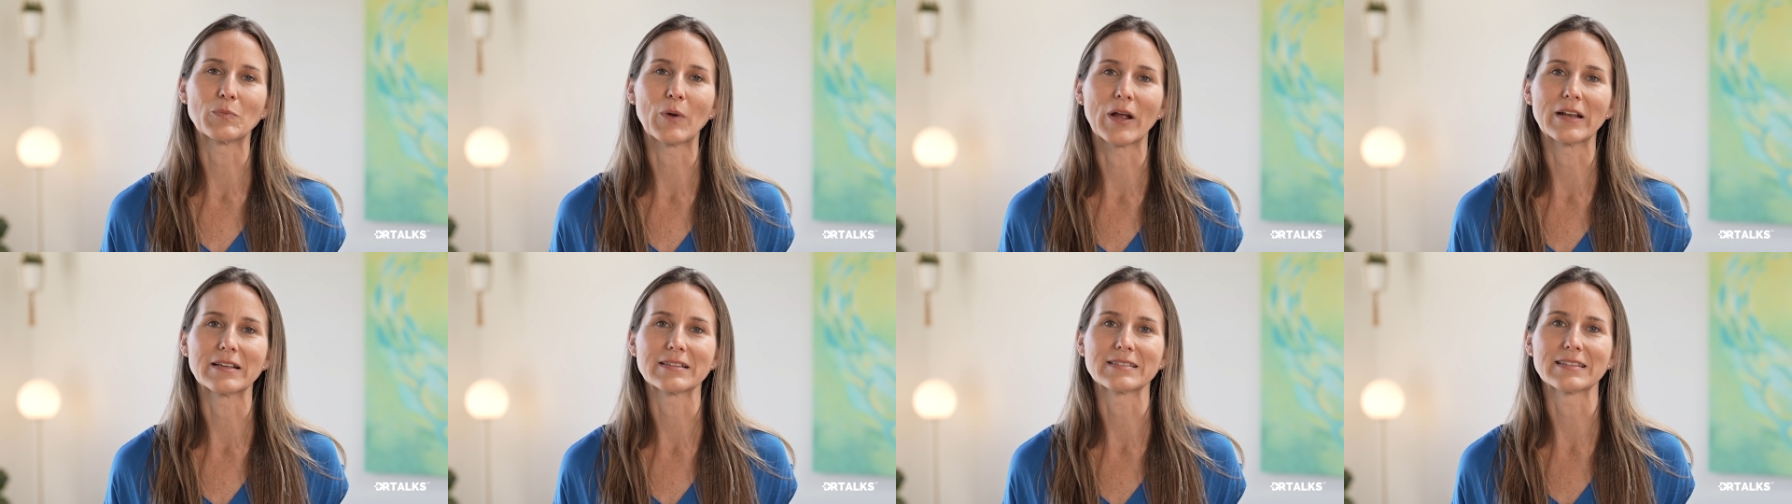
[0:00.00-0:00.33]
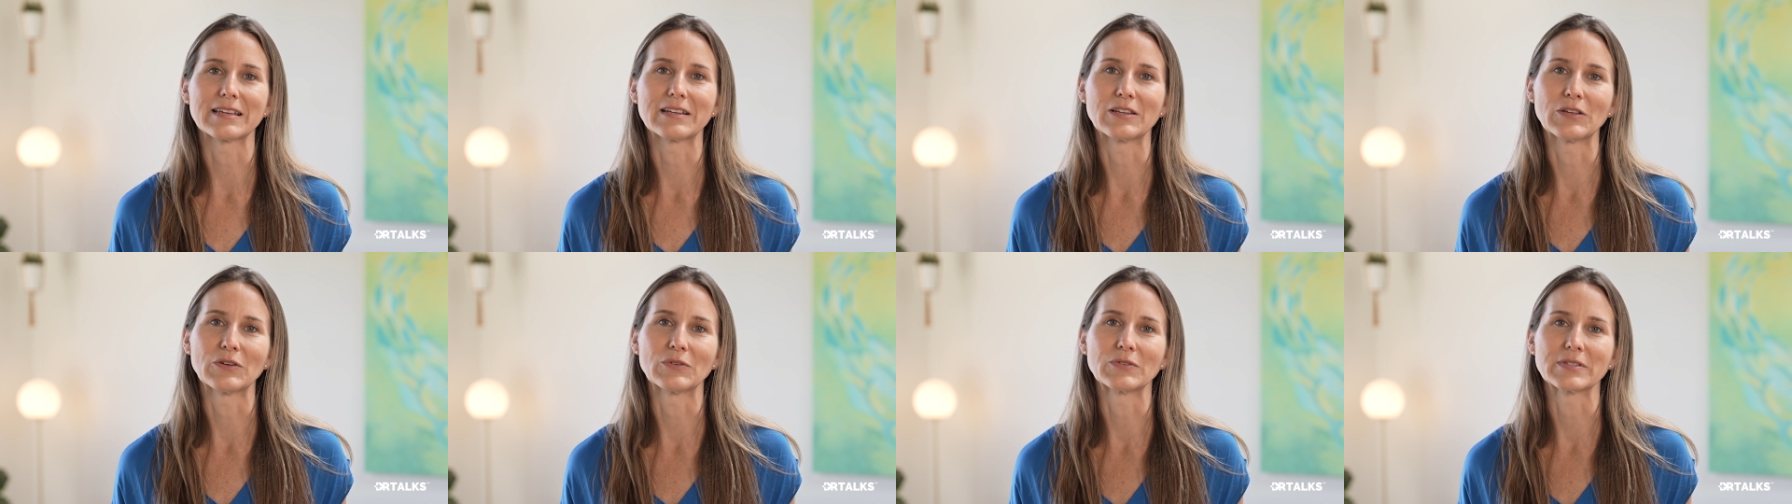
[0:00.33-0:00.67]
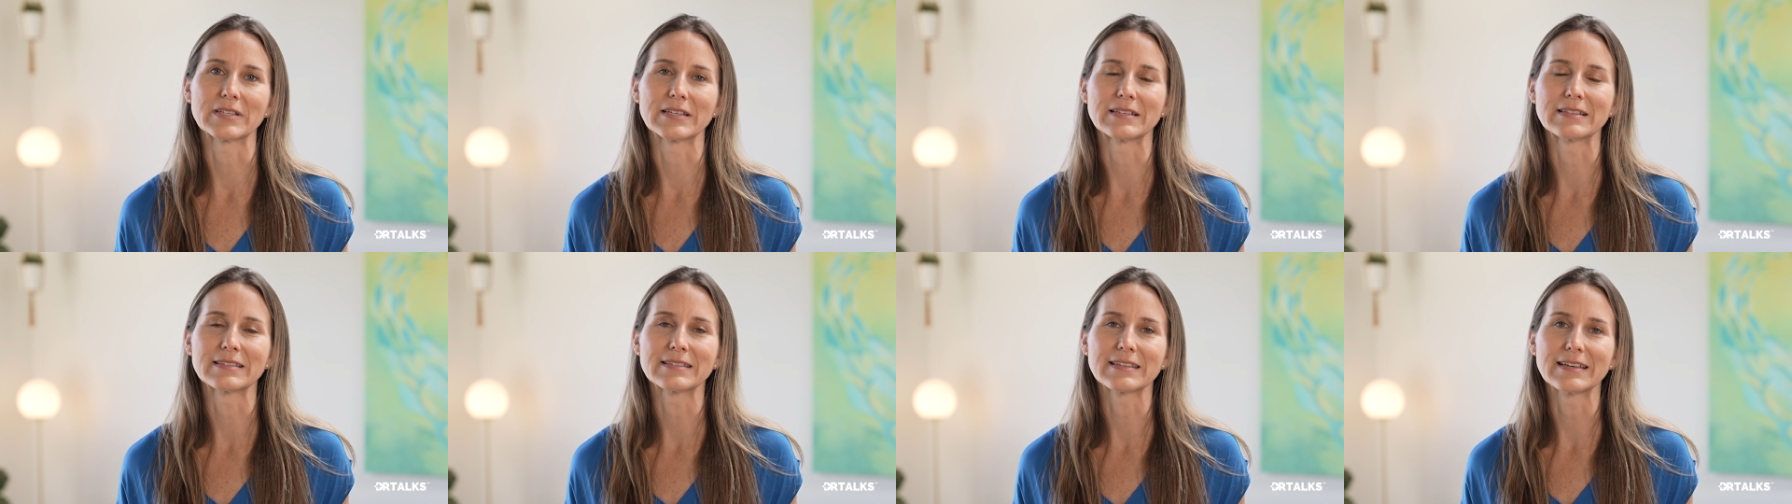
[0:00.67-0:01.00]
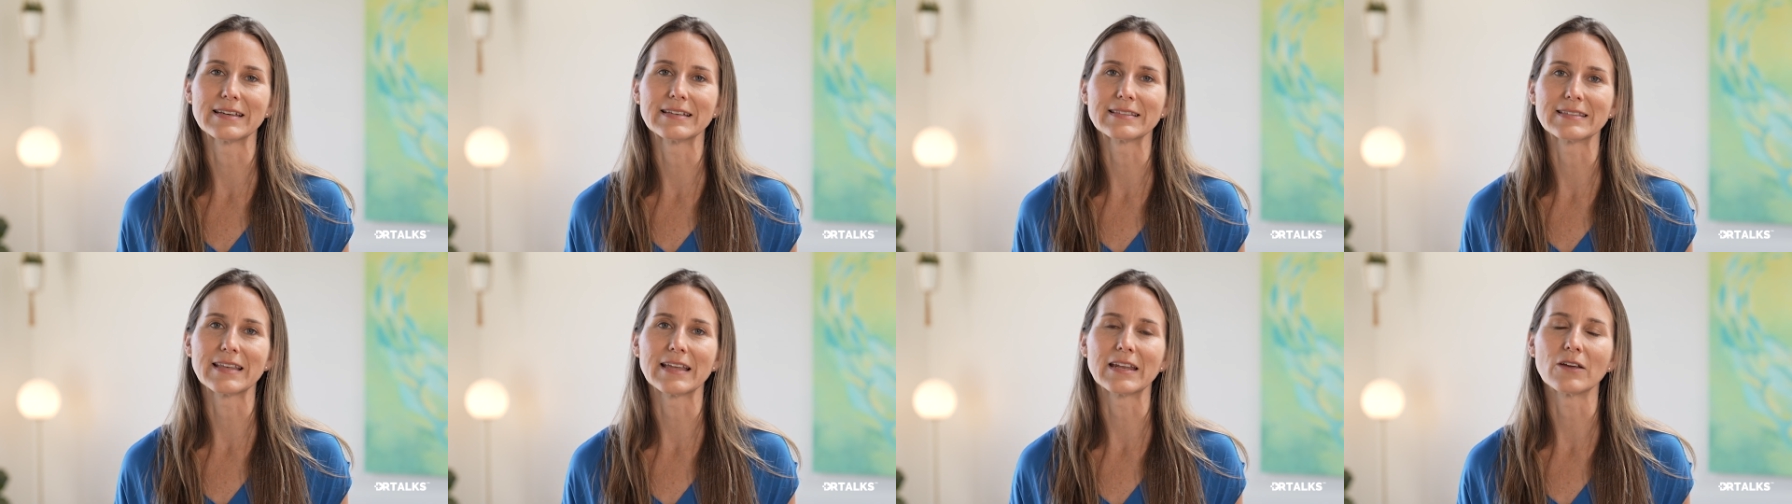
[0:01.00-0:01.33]
Bredesen uses
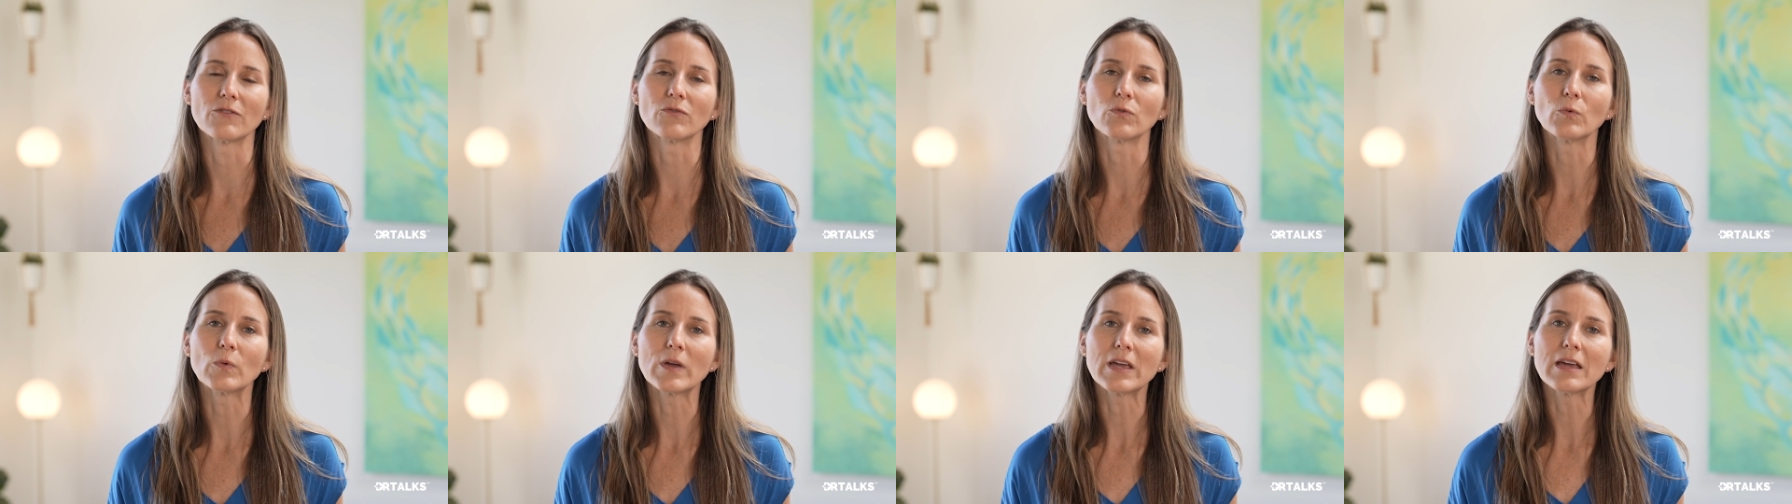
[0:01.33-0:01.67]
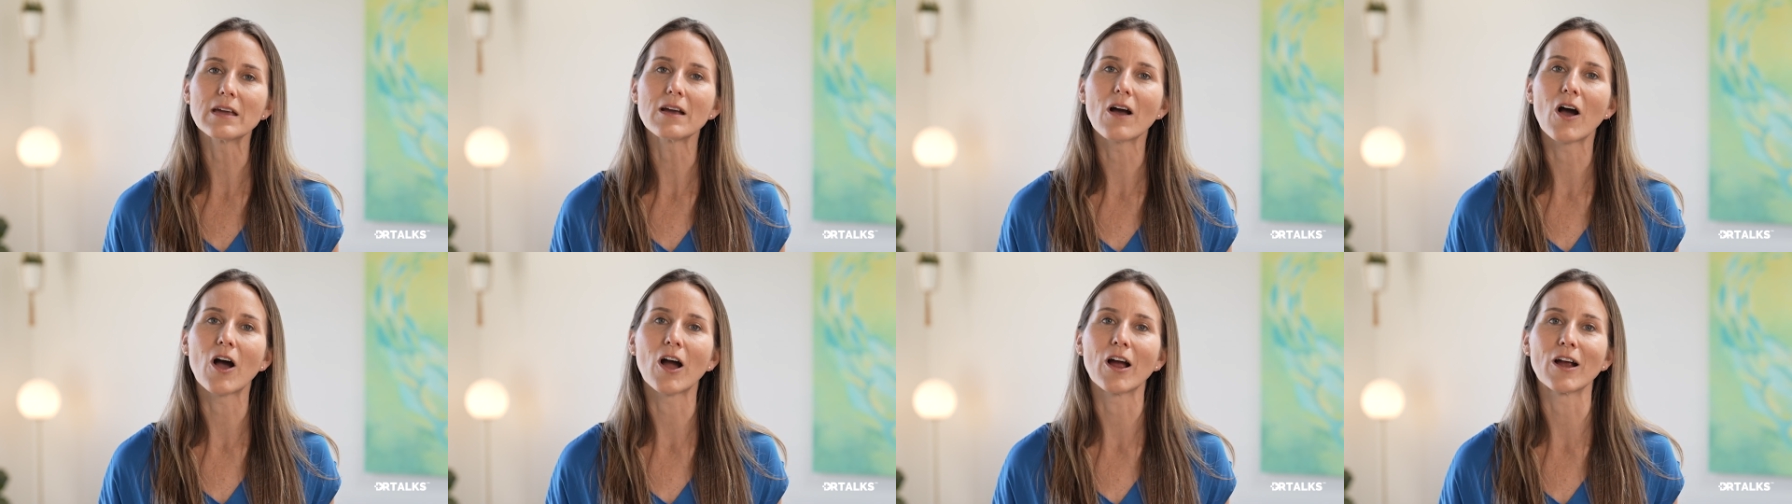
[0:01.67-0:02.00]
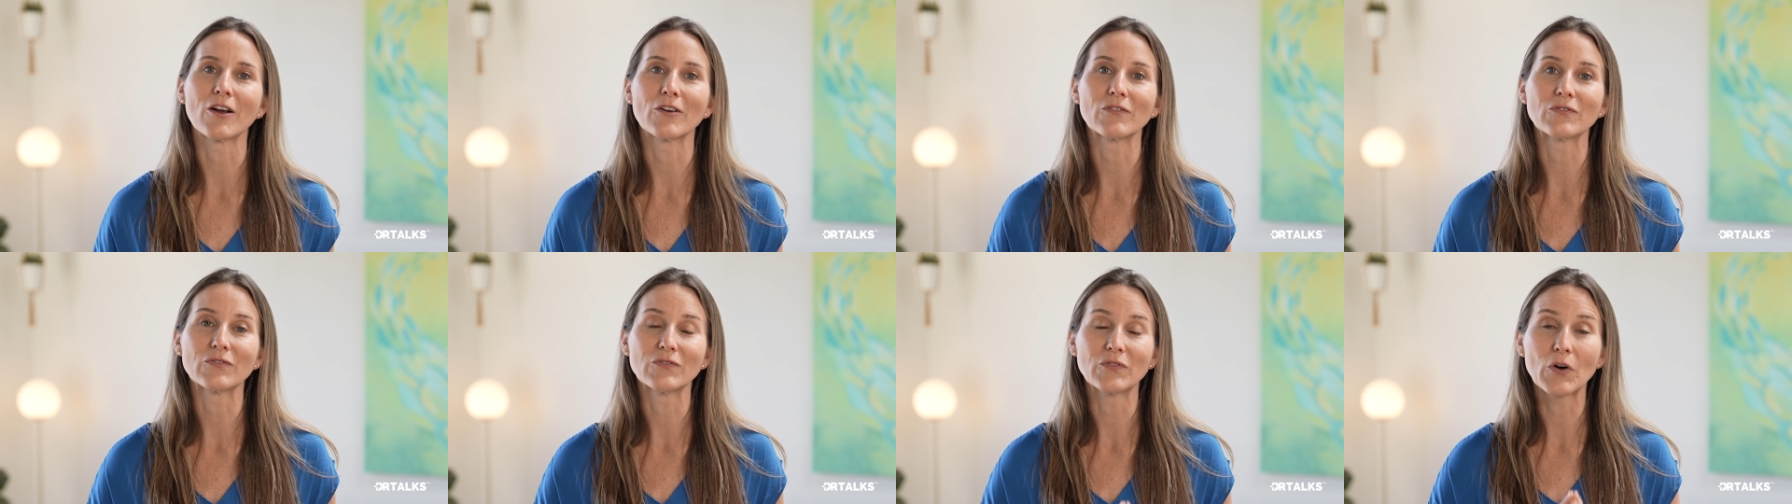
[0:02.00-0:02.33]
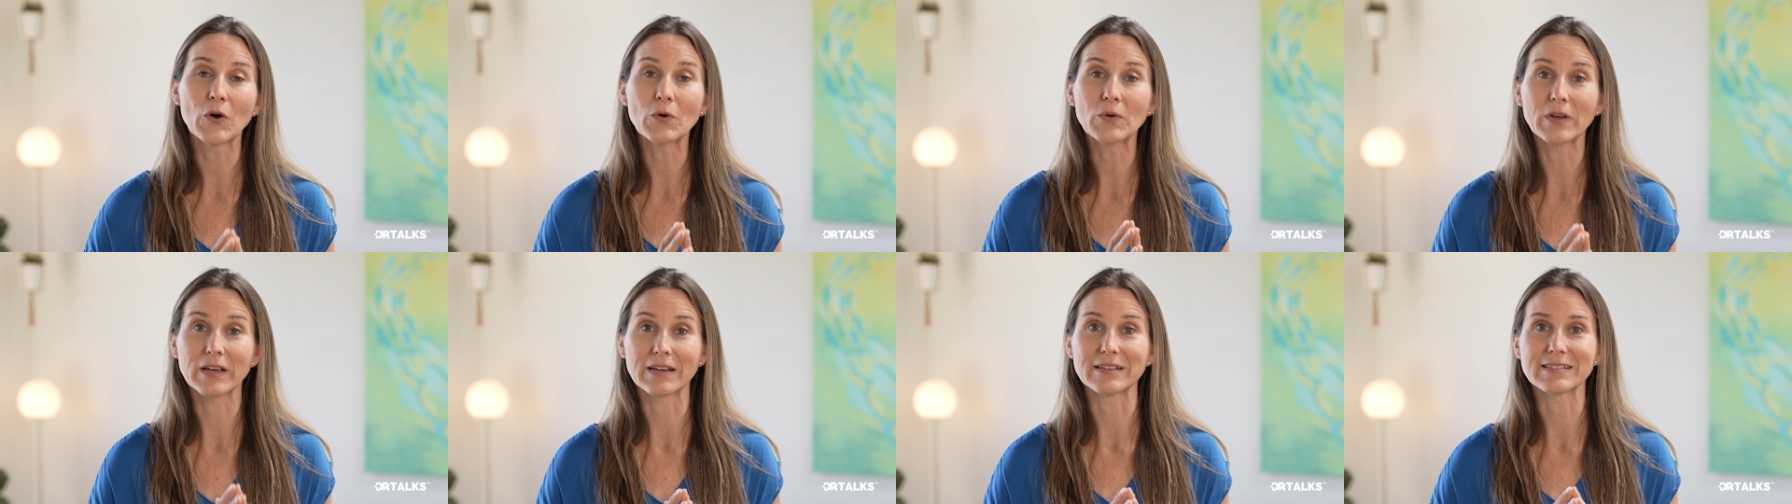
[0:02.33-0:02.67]
is that if we are
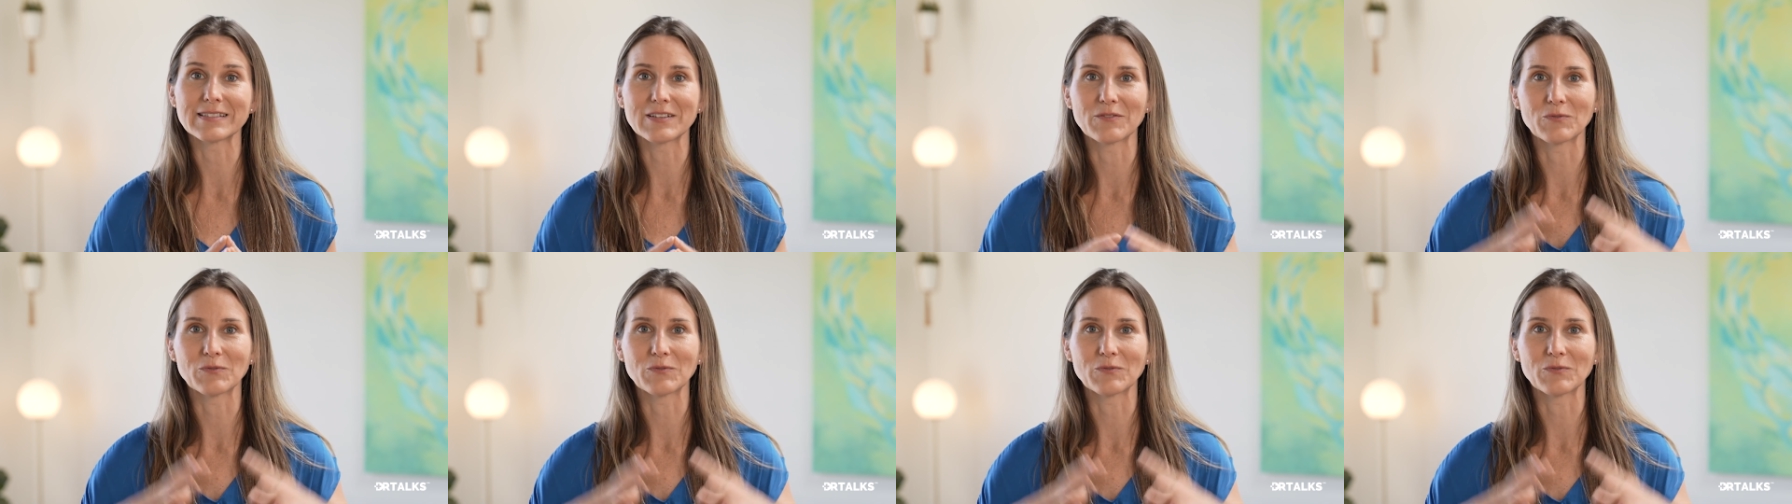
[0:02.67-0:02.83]
focused,